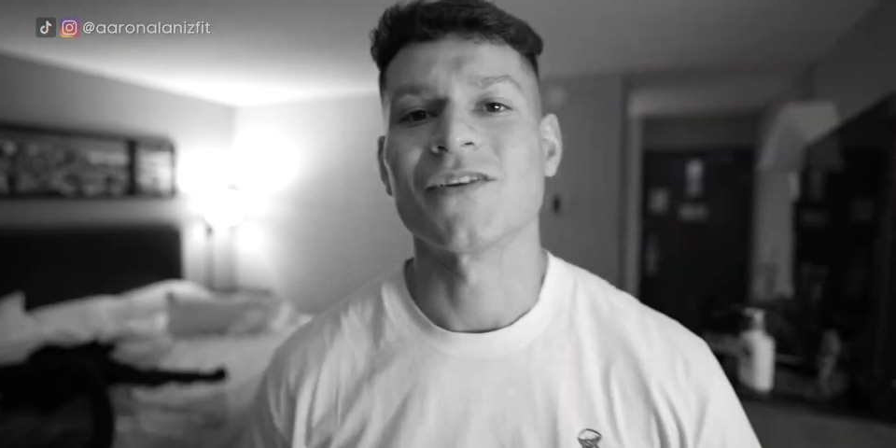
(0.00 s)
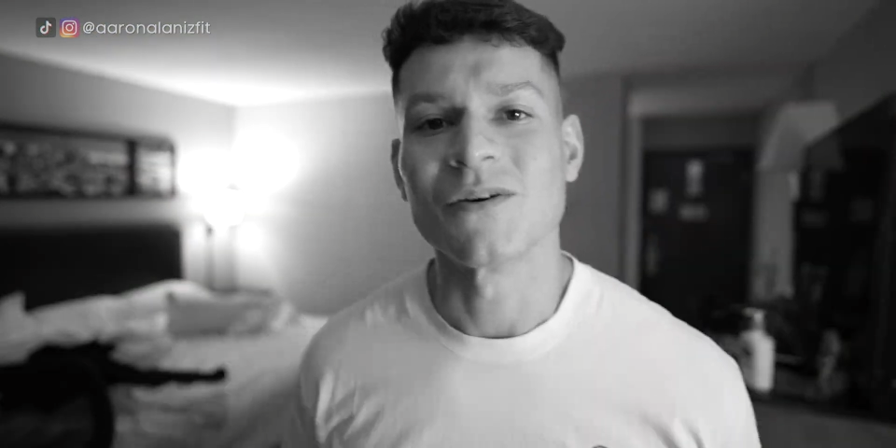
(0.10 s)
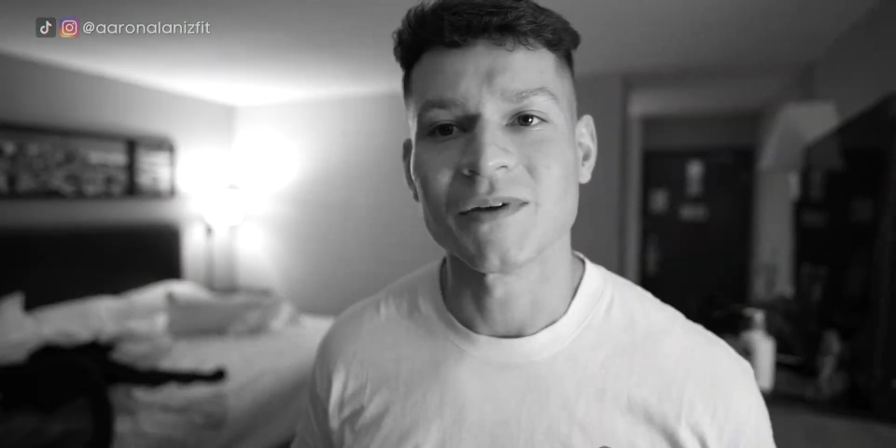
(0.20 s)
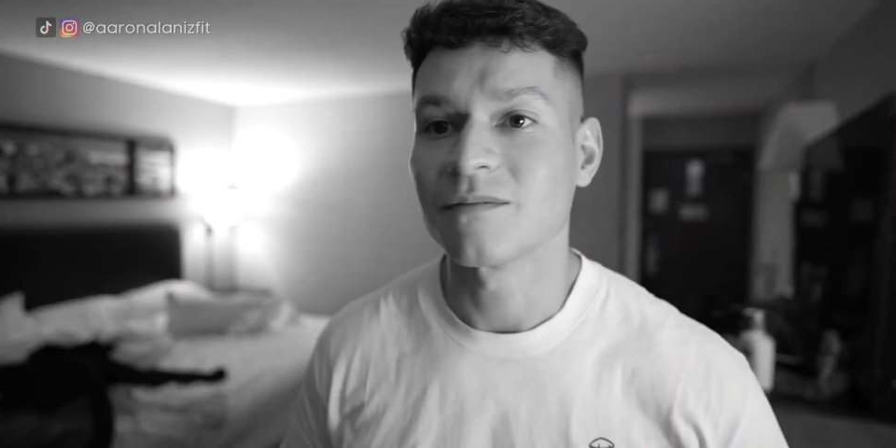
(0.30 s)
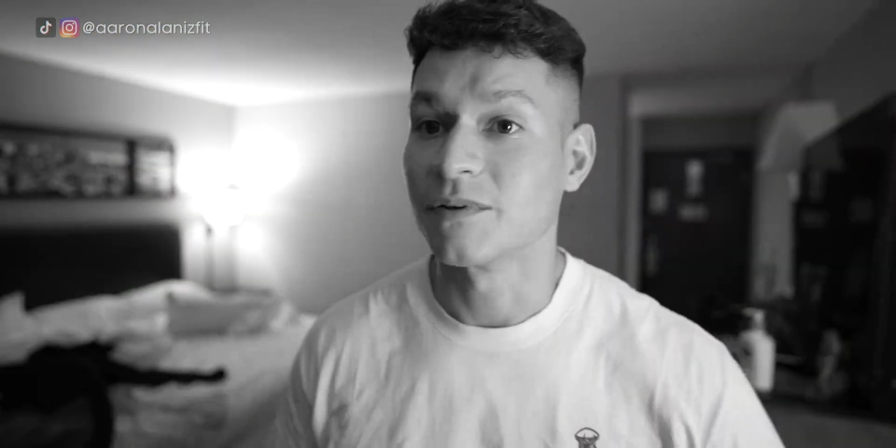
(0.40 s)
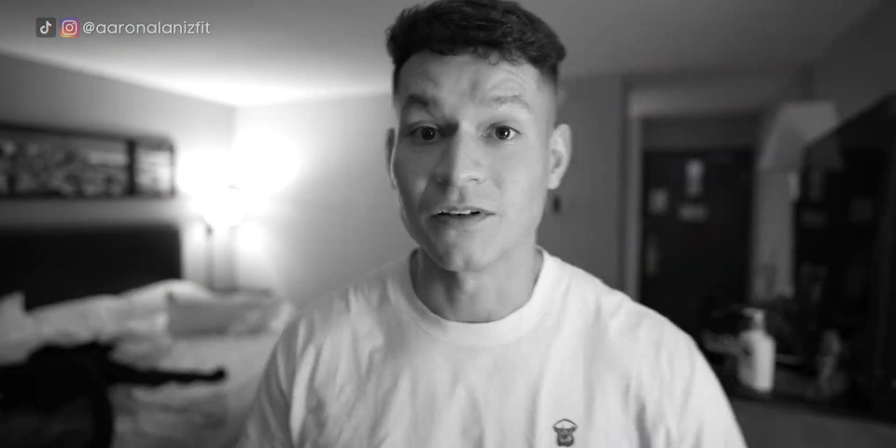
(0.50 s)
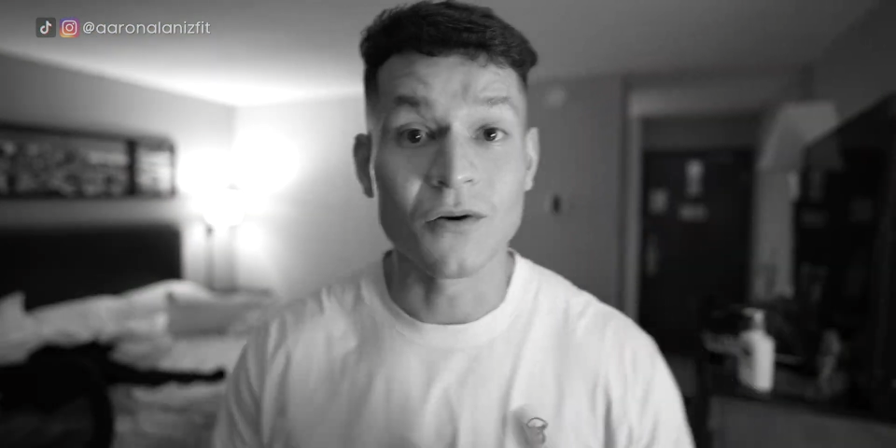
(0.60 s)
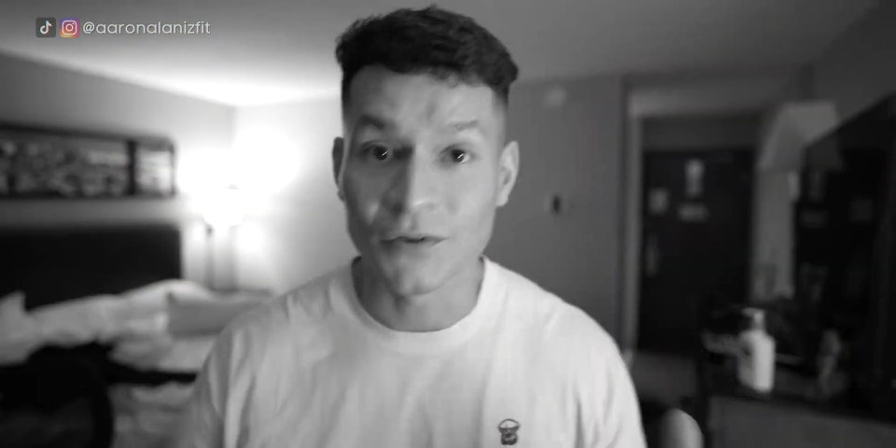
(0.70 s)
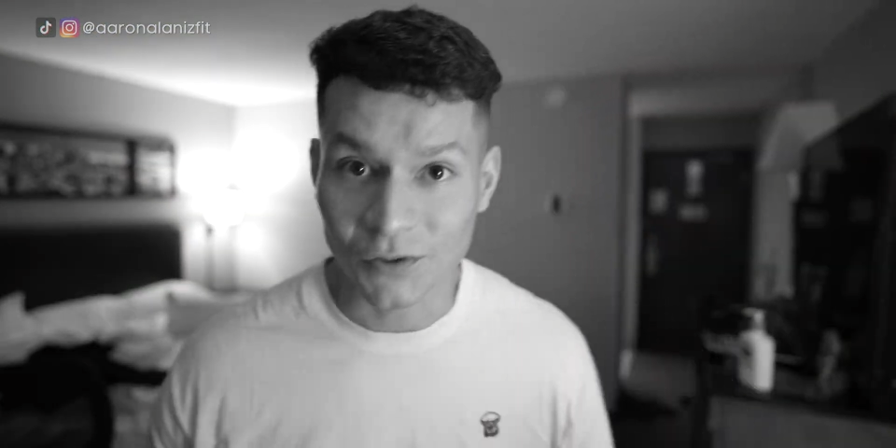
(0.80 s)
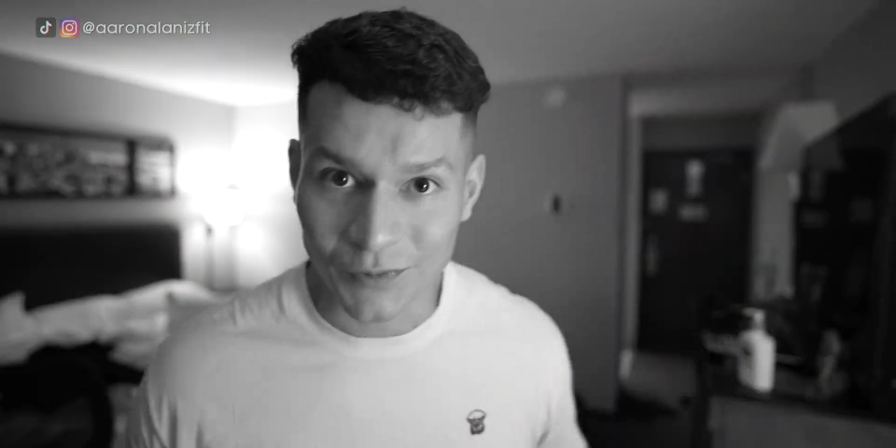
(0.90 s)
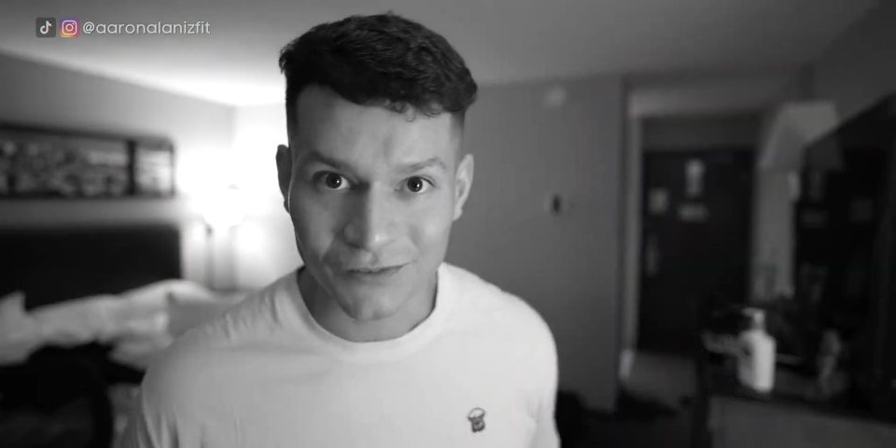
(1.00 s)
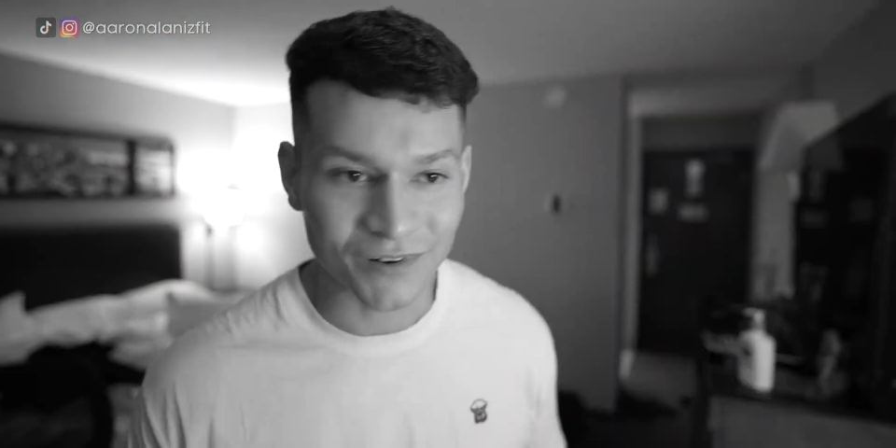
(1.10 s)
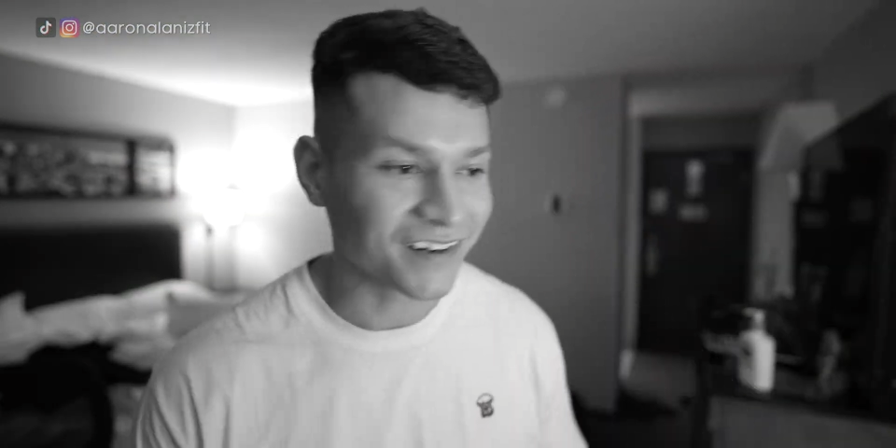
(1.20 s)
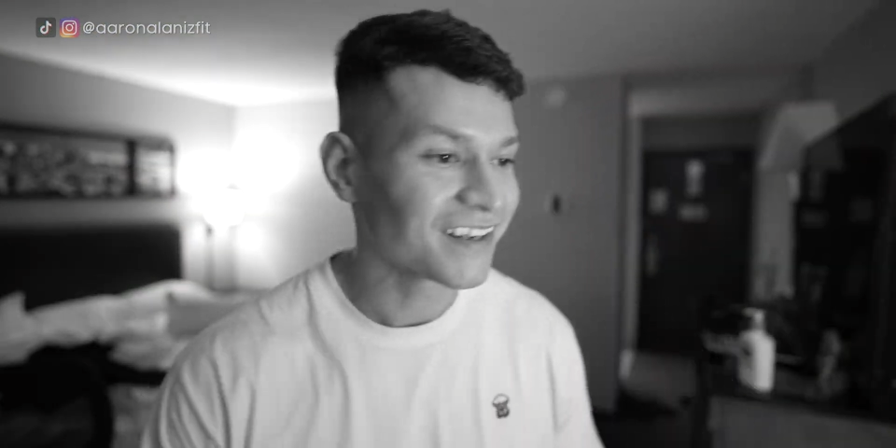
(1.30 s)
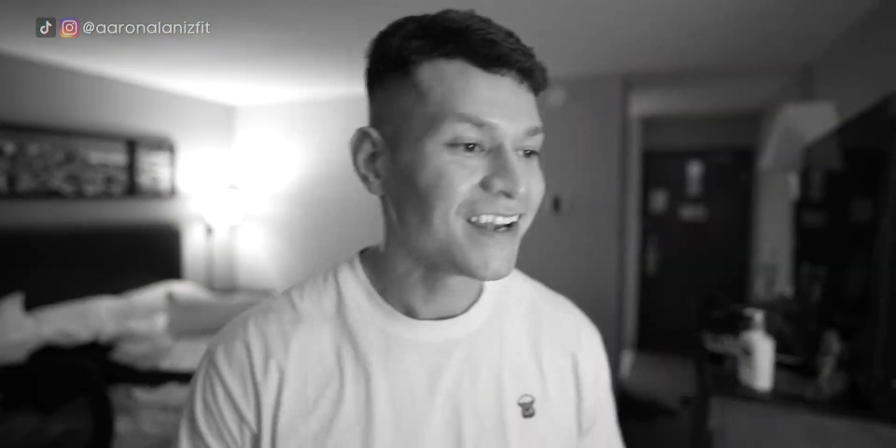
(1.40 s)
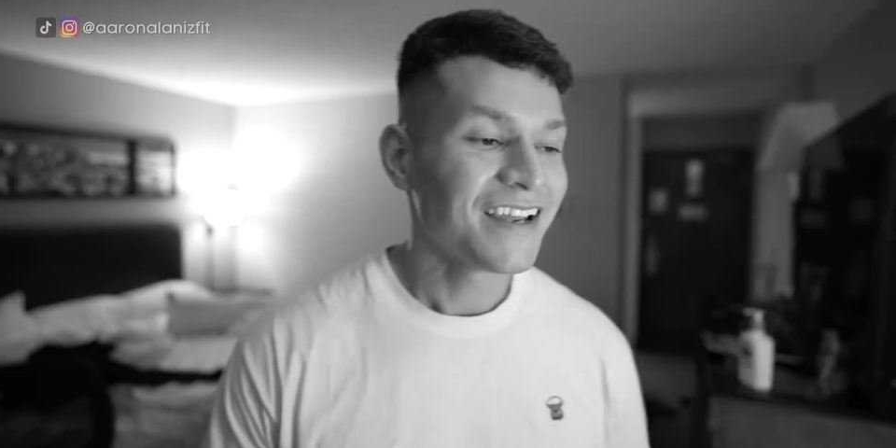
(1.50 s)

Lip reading: know me, but no one knew me, right?